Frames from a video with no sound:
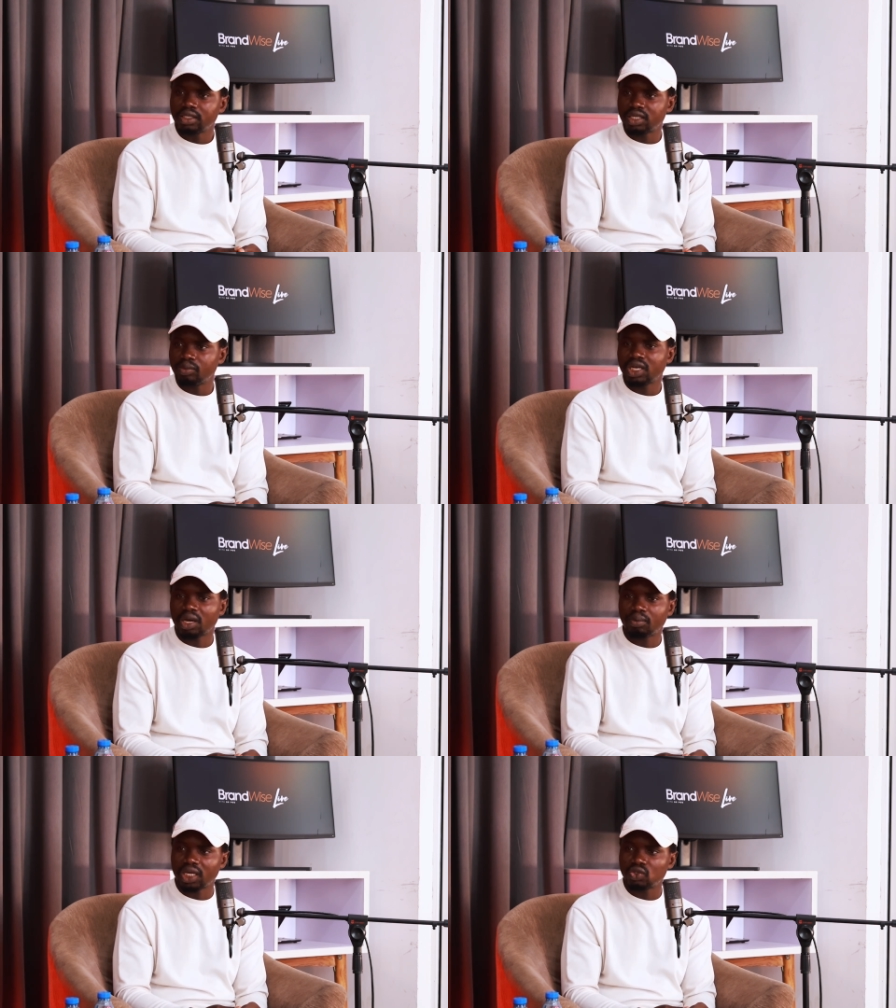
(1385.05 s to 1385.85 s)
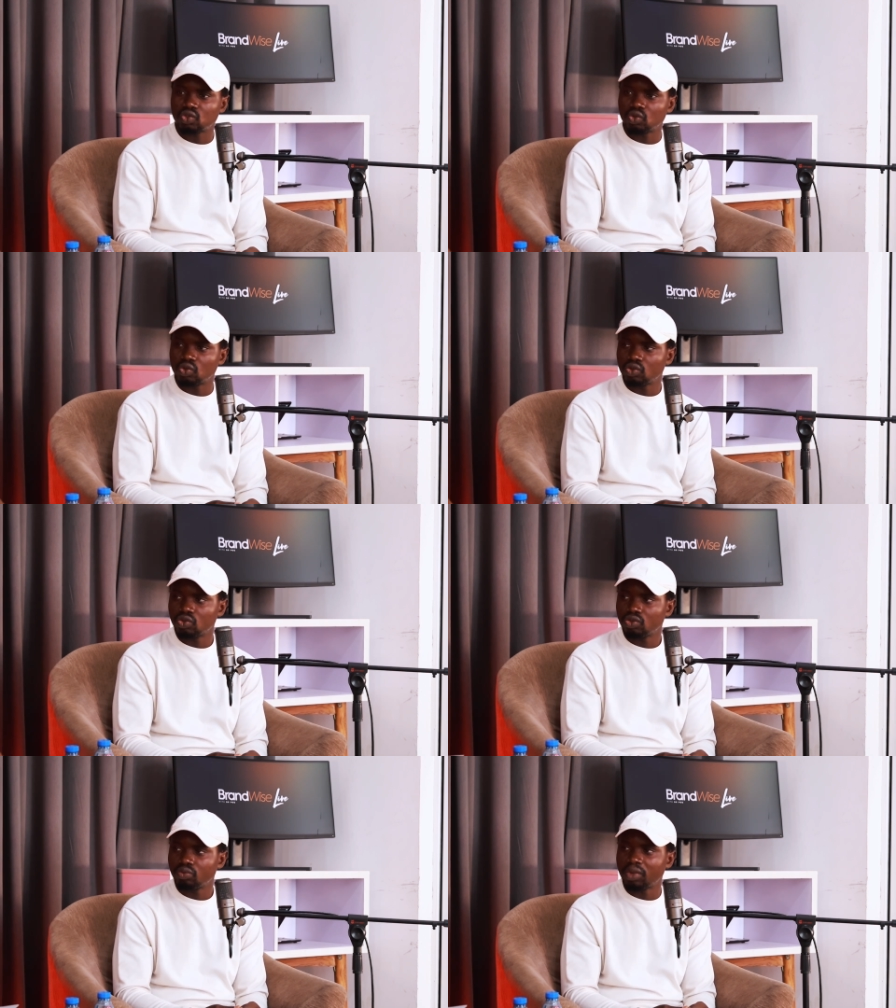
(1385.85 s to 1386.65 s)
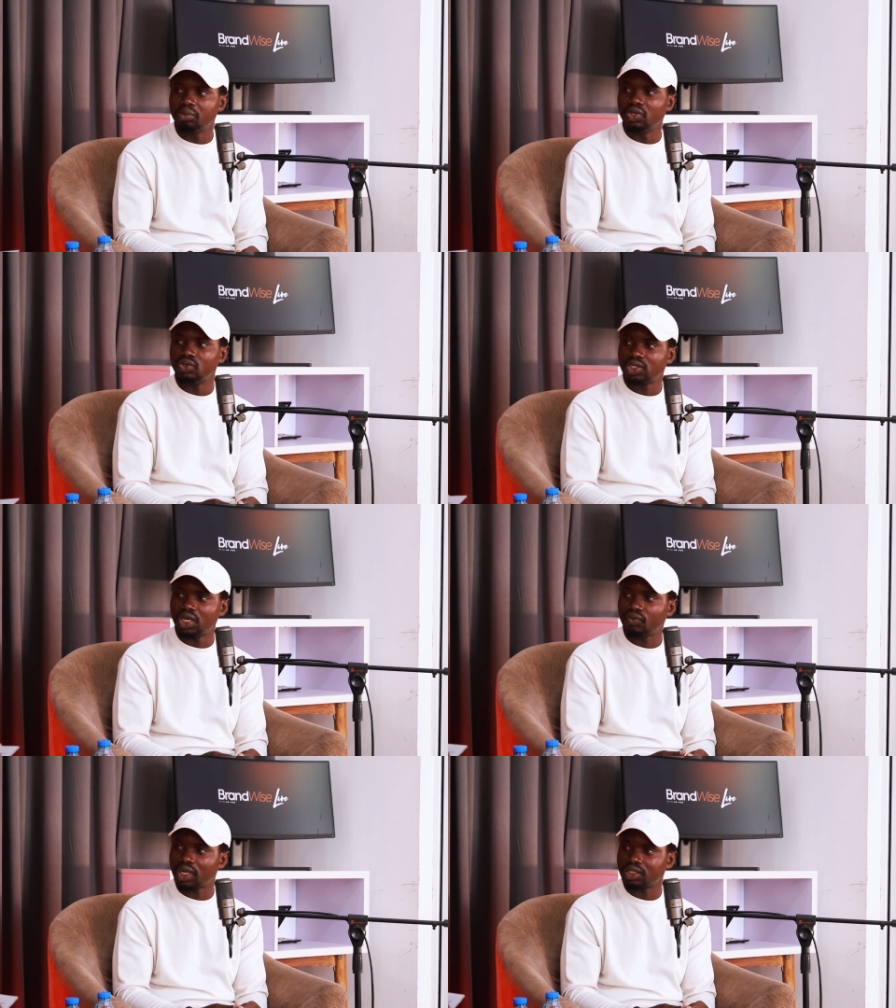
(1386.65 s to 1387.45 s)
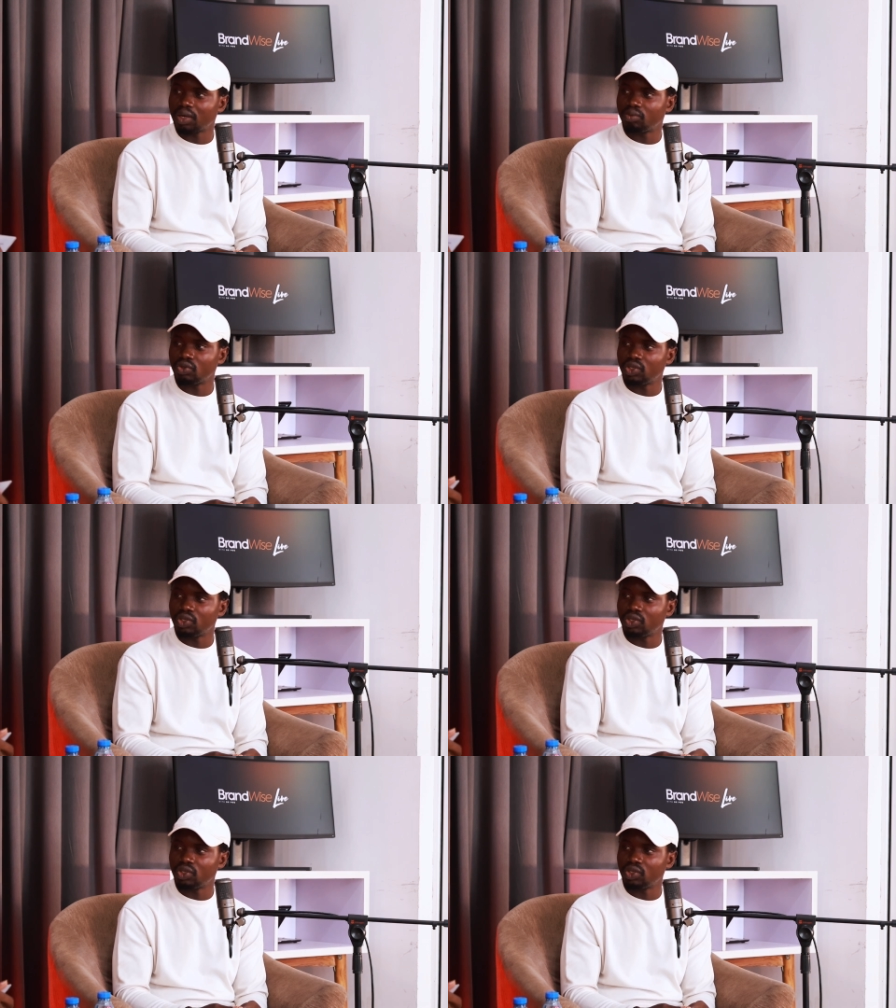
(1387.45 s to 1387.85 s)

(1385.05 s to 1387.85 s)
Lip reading: The same thing applies to, maybe you say, for example,